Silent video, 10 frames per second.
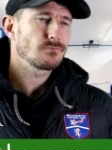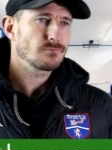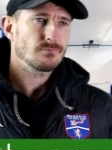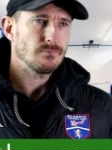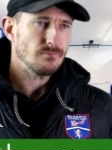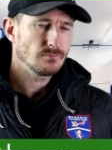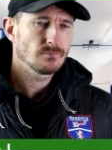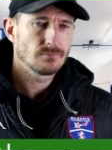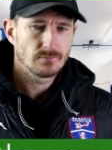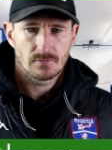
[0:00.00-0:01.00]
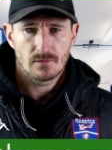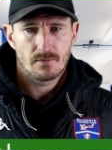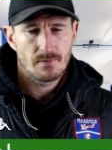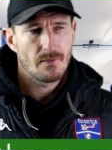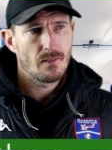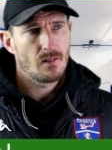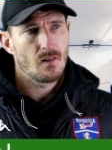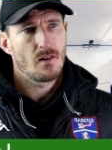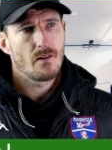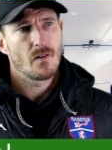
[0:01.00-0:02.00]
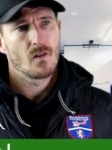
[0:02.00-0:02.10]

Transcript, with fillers: plus one again. Um,